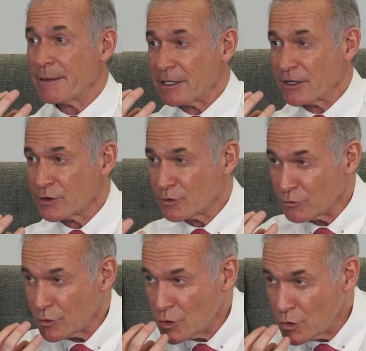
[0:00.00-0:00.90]
coming
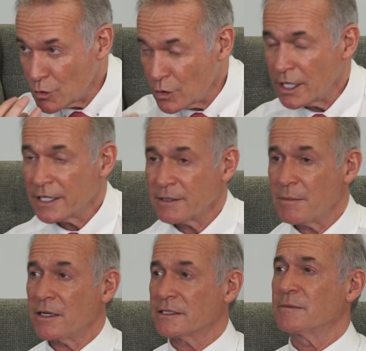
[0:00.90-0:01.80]
through the
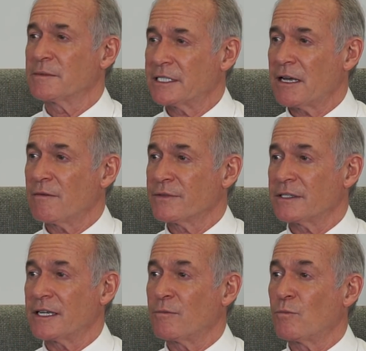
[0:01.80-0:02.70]
mask themselves,
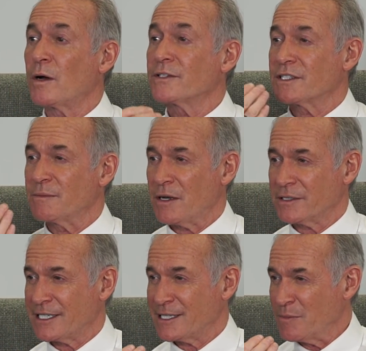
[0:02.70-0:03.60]
once the
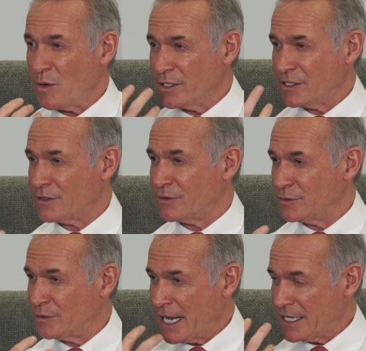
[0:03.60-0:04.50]
mask is moist
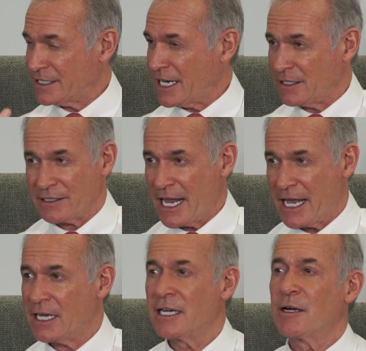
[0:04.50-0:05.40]
through exhaled
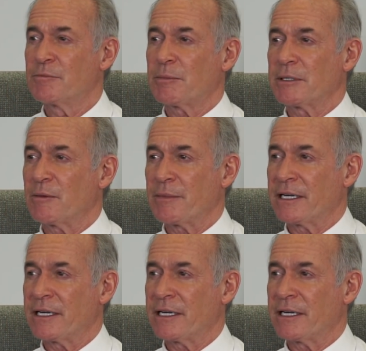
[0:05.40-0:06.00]
air, probably not